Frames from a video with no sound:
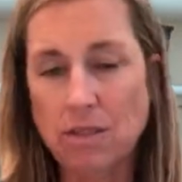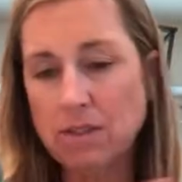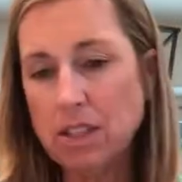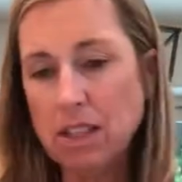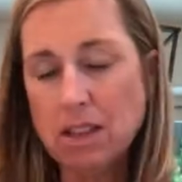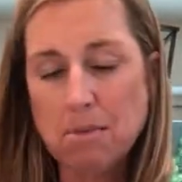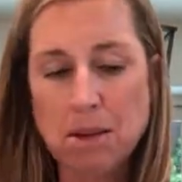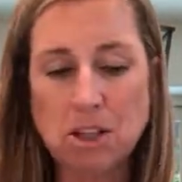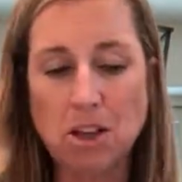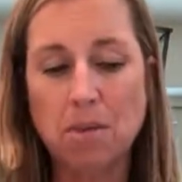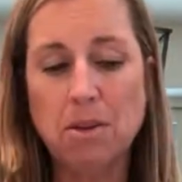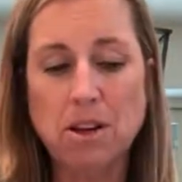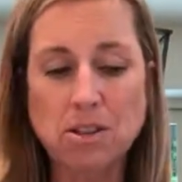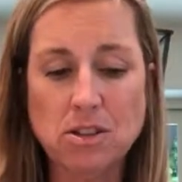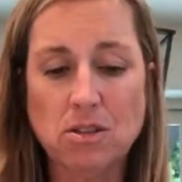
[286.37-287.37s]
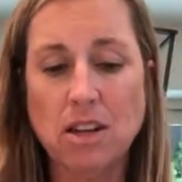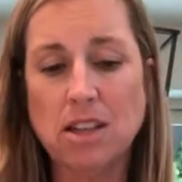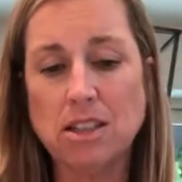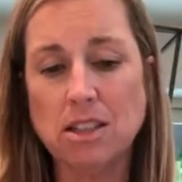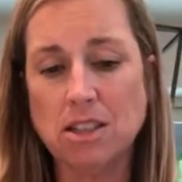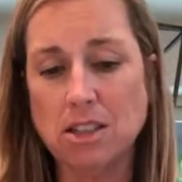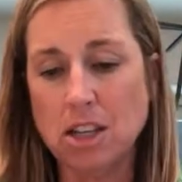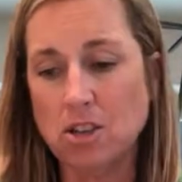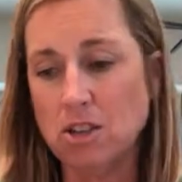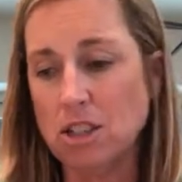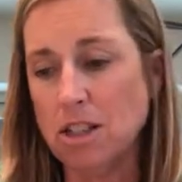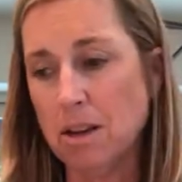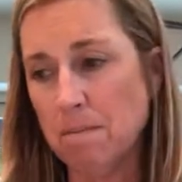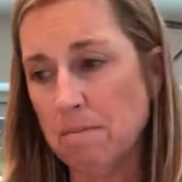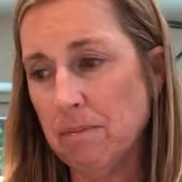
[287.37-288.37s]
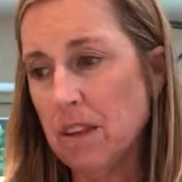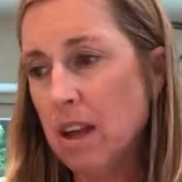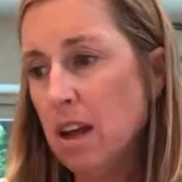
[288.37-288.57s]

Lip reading: It's like the main job, and also not to touch the tip.